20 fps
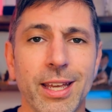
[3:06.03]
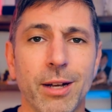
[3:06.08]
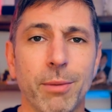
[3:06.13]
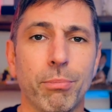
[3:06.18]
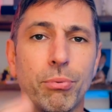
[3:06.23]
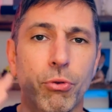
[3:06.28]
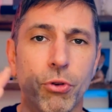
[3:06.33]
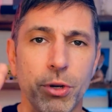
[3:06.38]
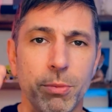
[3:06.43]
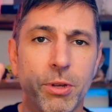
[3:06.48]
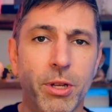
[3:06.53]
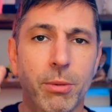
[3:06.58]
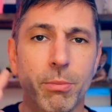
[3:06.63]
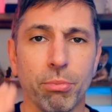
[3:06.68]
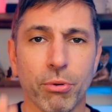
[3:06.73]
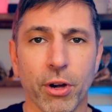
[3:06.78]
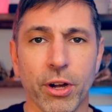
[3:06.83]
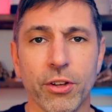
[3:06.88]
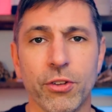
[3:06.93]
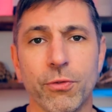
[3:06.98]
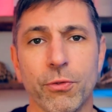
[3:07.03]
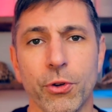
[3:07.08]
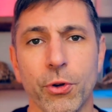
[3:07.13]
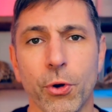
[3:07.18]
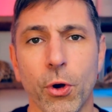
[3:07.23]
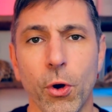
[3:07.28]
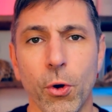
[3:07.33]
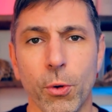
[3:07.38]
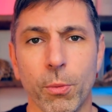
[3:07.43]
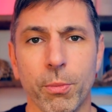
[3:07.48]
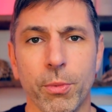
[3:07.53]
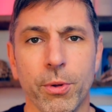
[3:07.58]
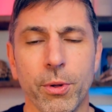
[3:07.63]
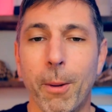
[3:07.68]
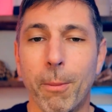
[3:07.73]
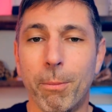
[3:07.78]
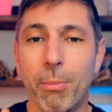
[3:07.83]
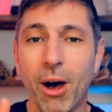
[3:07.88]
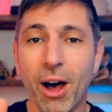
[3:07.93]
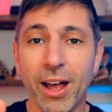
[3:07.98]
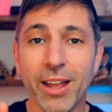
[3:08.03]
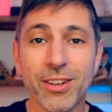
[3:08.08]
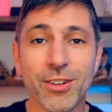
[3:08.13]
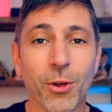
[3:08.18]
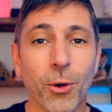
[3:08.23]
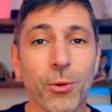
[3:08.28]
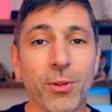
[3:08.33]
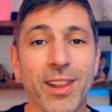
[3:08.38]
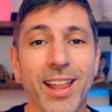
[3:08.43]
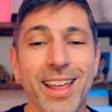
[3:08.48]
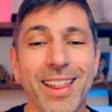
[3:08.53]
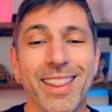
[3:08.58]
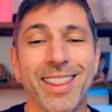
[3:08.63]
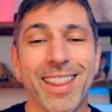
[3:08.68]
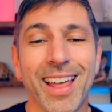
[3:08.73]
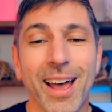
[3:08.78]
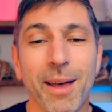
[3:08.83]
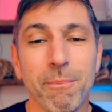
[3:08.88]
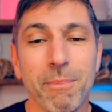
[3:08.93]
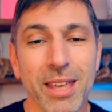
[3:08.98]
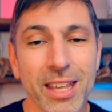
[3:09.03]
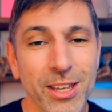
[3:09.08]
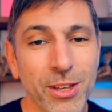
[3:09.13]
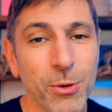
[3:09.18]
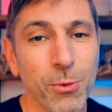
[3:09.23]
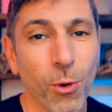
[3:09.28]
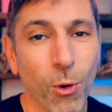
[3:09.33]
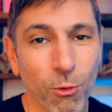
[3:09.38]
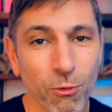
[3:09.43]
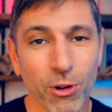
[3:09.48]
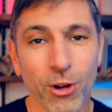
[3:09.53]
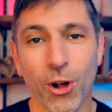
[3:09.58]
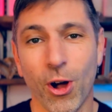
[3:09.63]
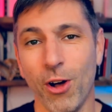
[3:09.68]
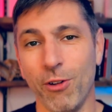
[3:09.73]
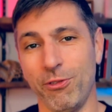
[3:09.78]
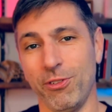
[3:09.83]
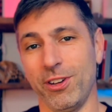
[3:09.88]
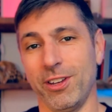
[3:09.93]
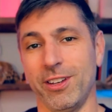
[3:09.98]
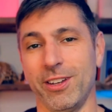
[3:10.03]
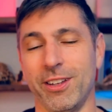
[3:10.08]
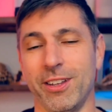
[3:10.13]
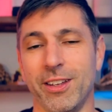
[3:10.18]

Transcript: a premium price for your home. But don't let that make you overconfident.